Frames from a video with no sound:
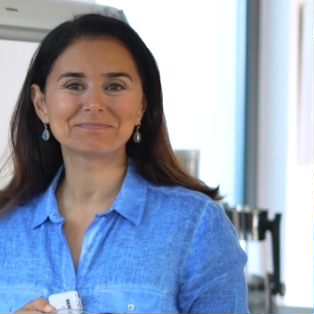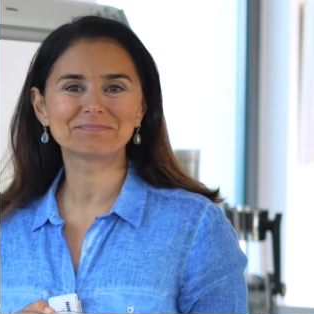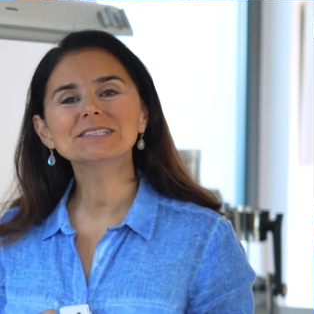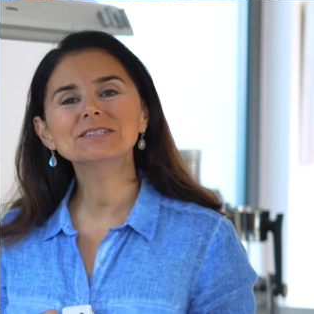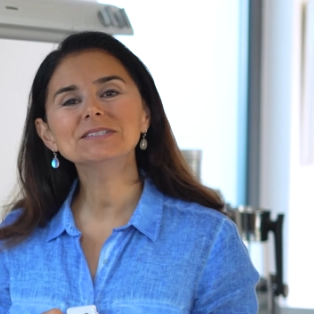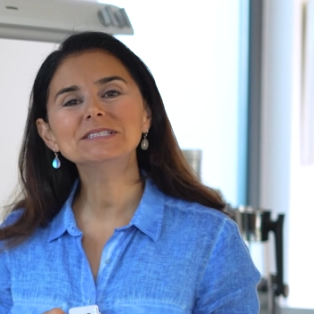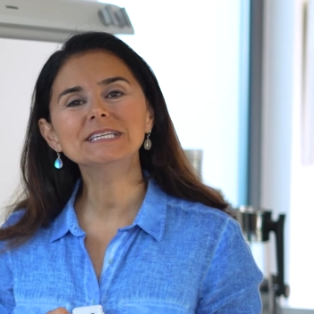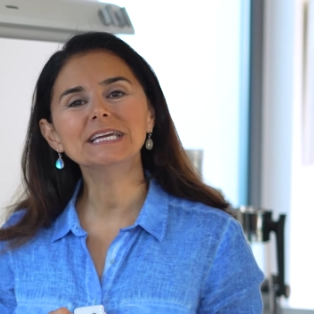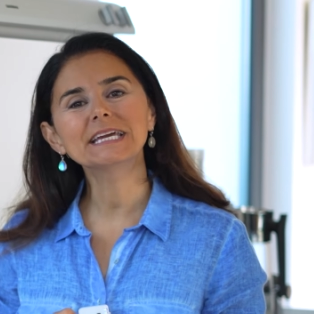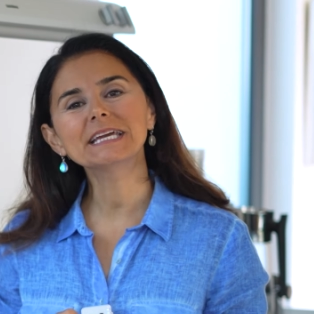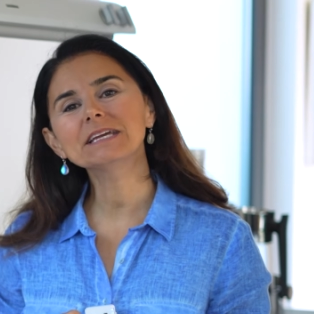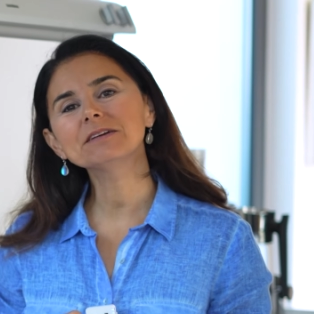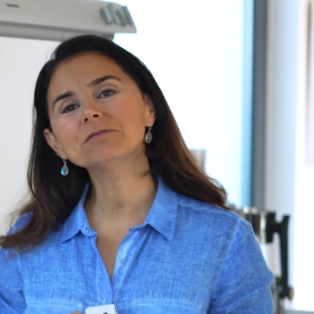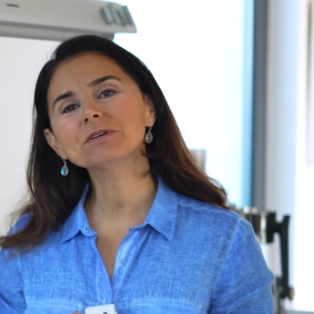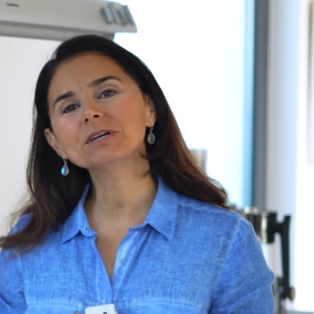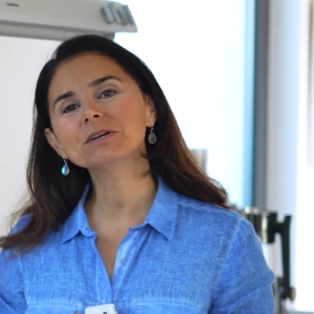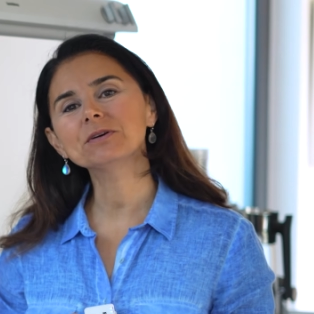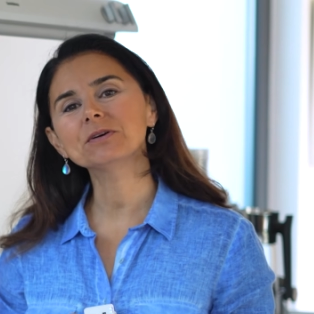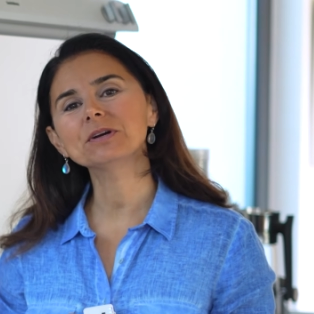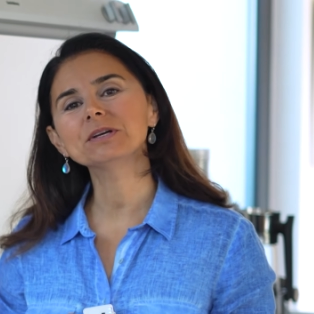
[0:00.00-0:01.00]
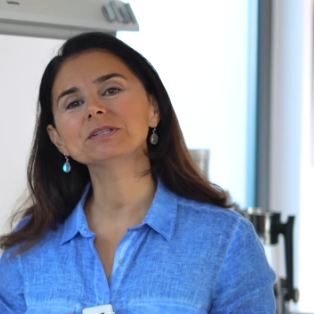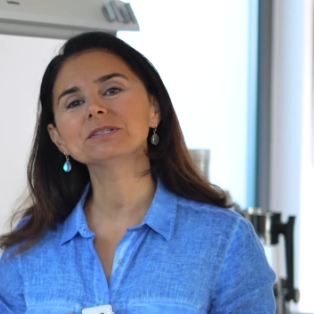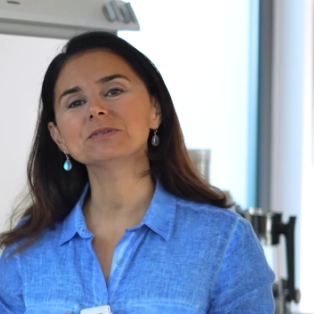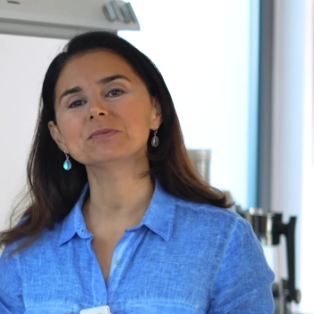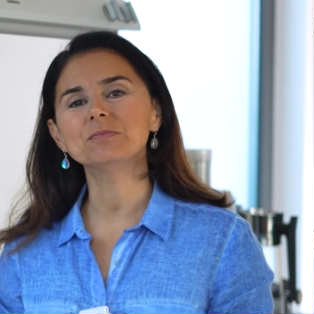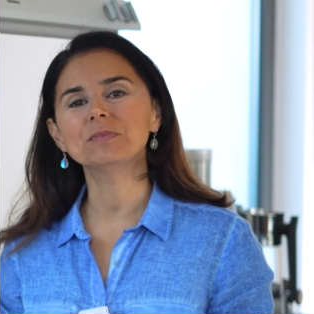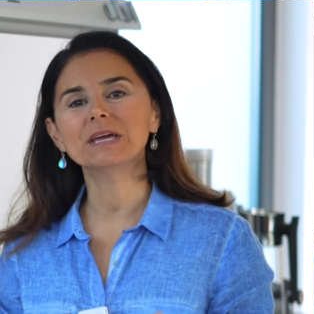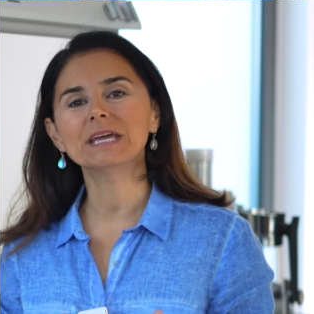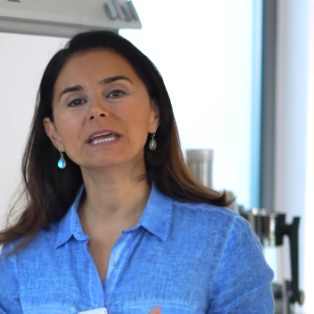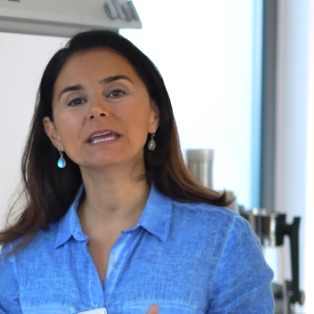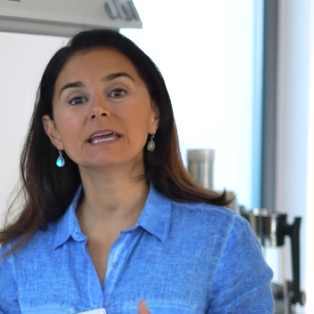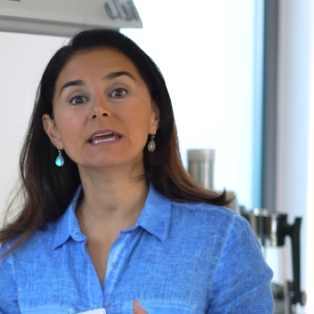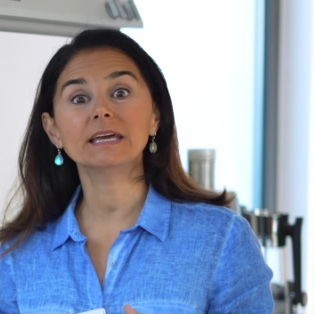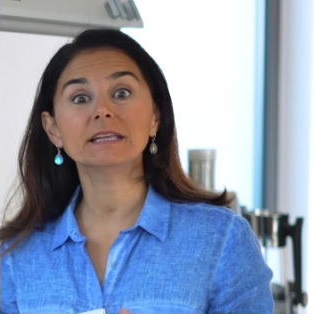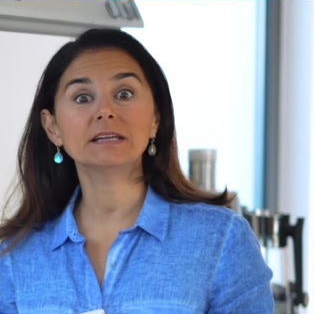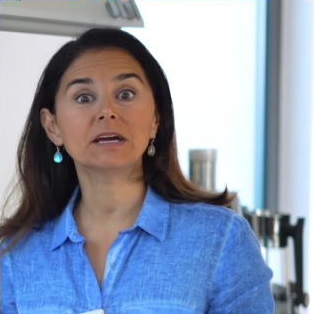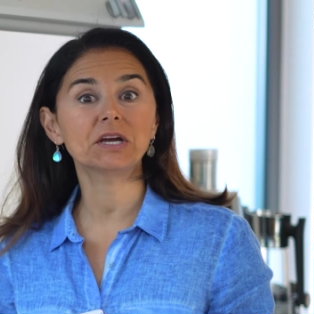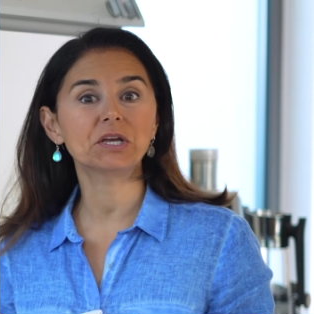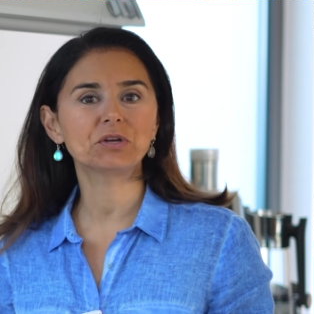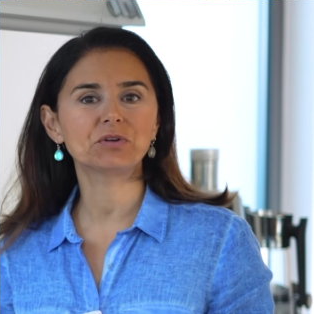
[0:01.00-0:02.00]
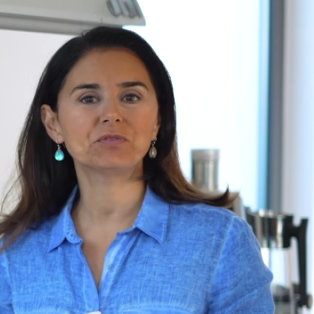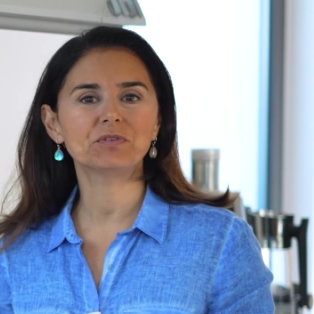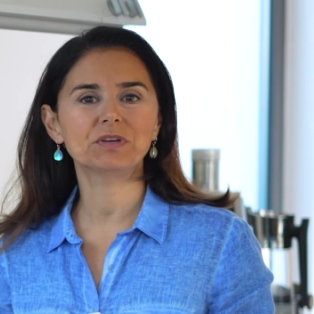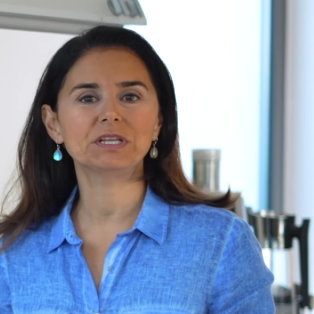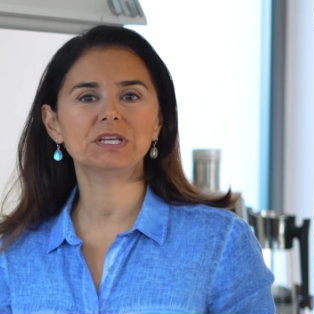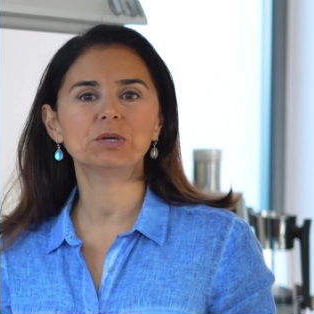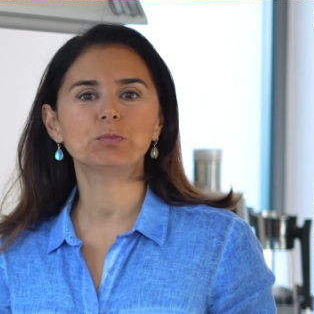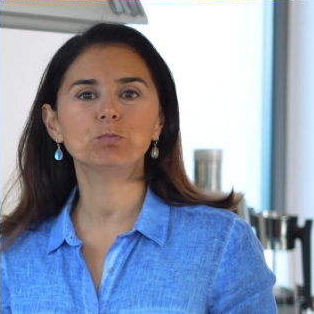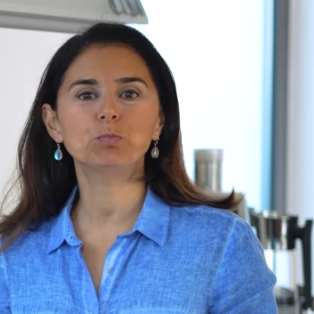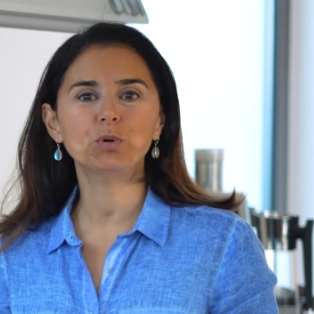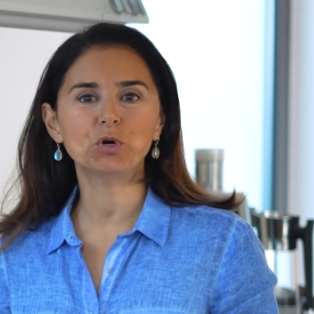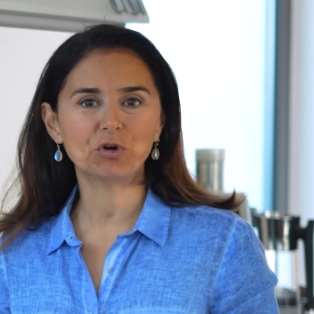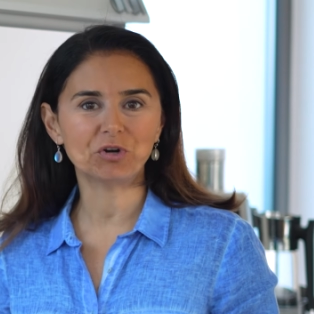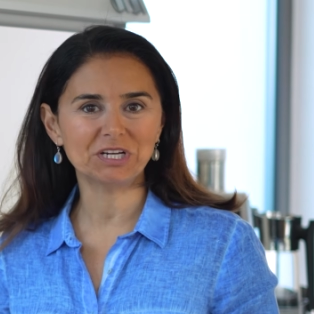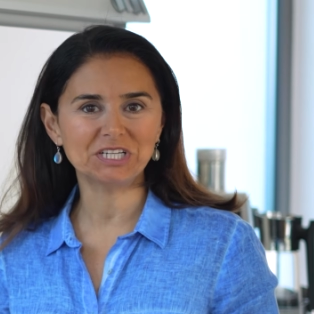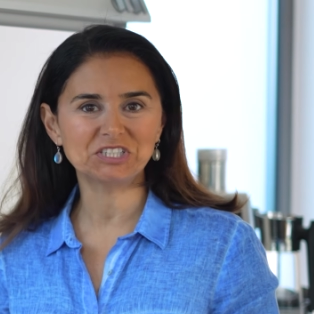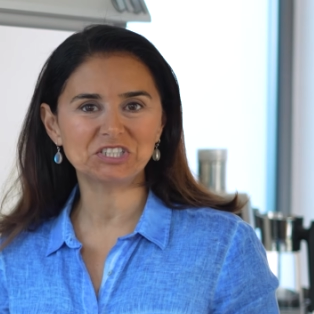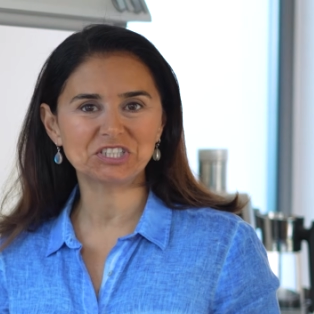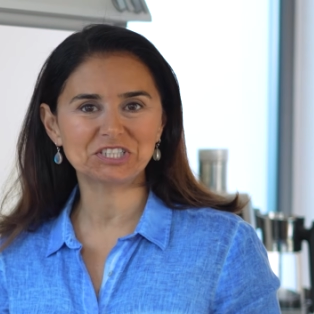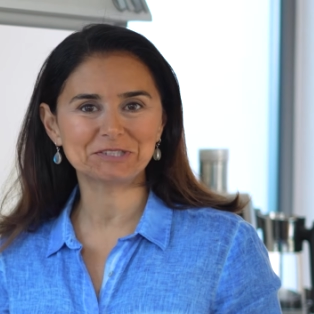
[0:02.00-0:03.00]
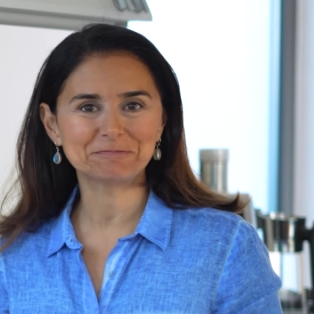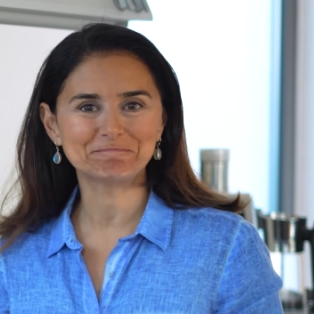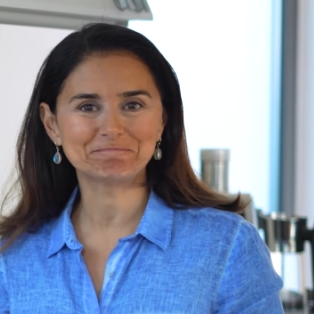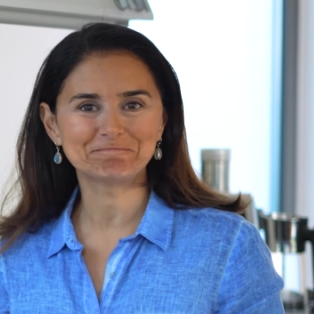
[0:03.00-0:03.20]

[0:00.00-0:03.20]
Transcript: Today we're going to make an Ayurvedic porridge.